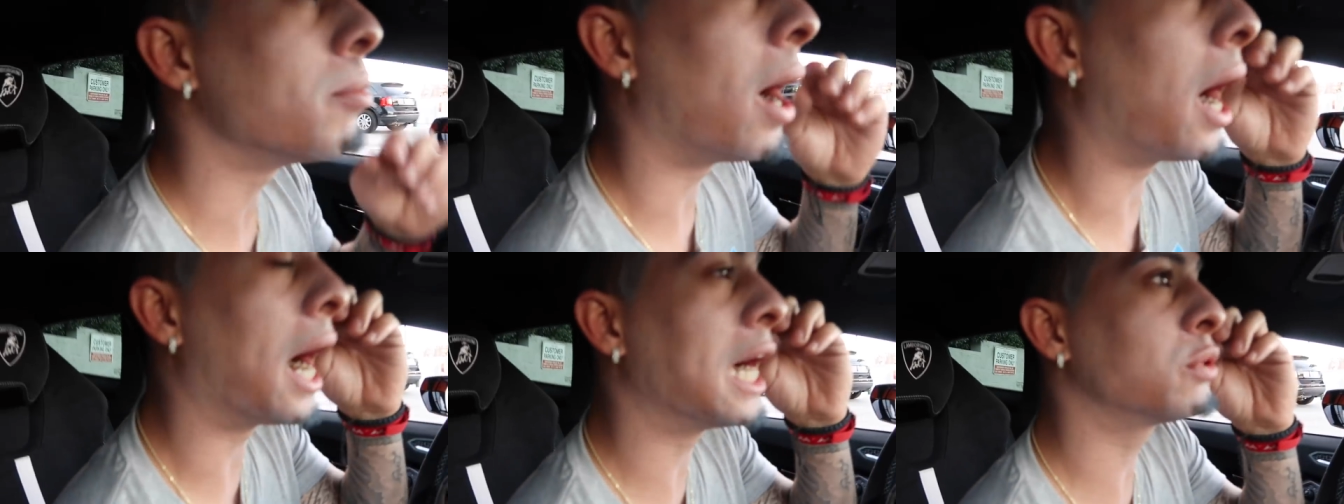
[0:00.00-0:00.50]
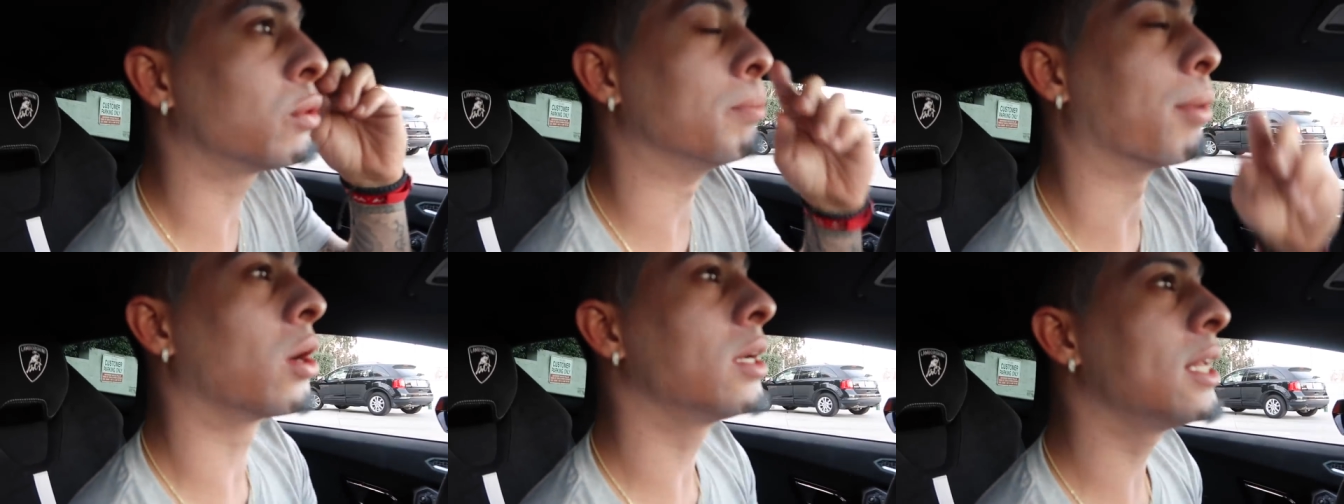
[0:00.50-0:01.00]
My eyes were
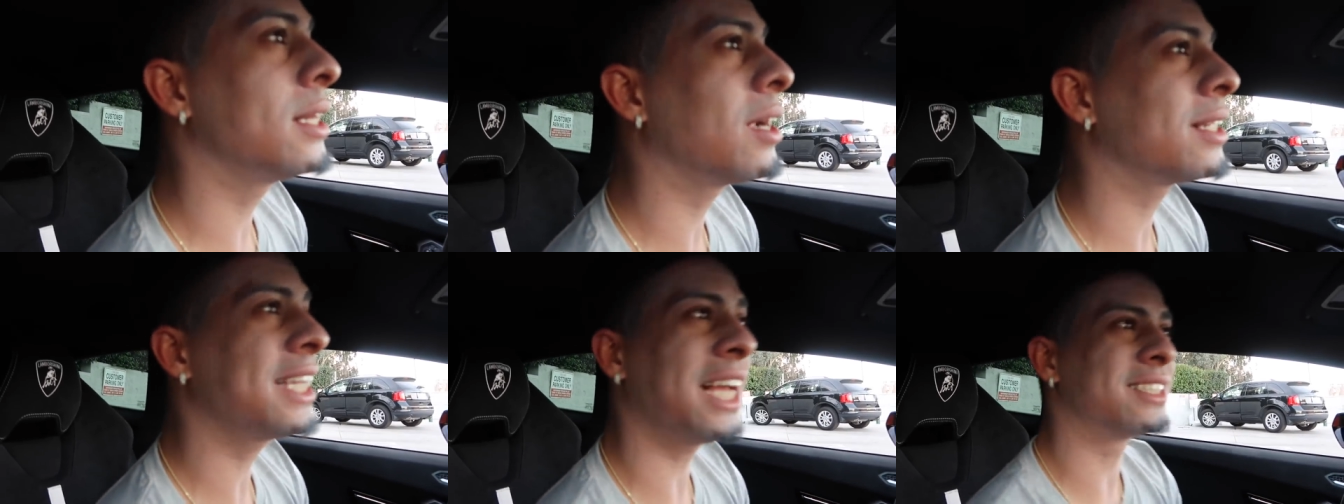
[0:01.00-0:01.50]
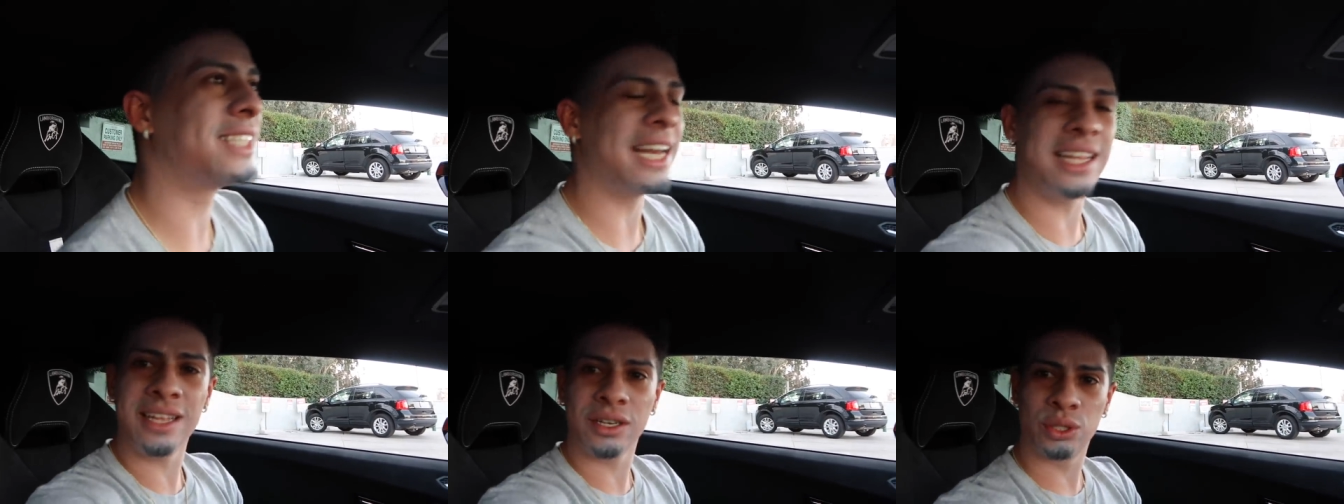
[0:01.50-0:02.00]
burning in there. I think I
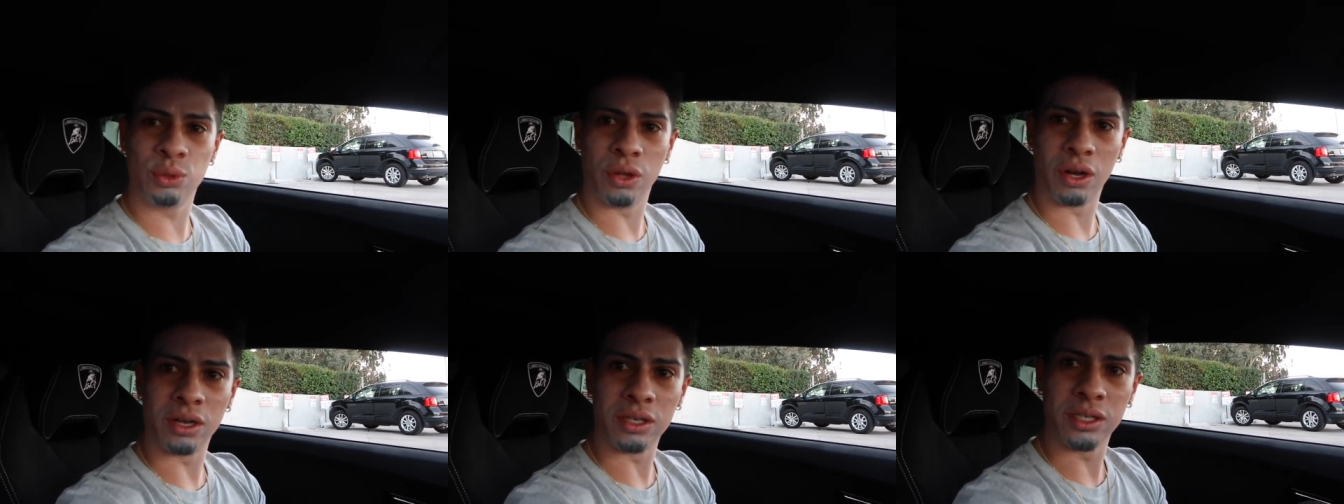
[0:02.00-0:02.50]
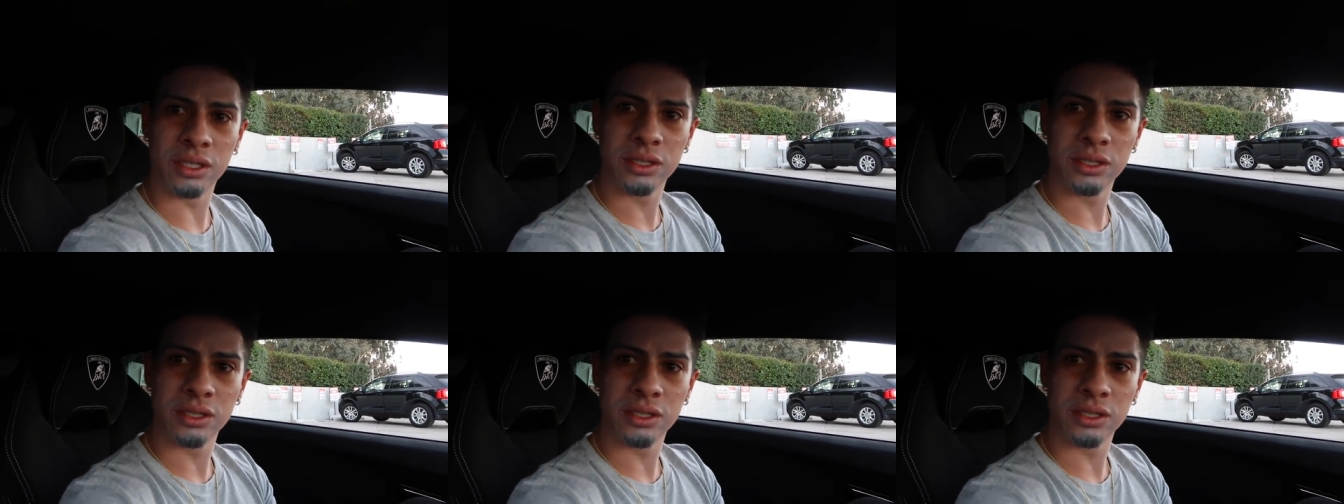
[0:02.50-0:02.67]
stayed in there too long.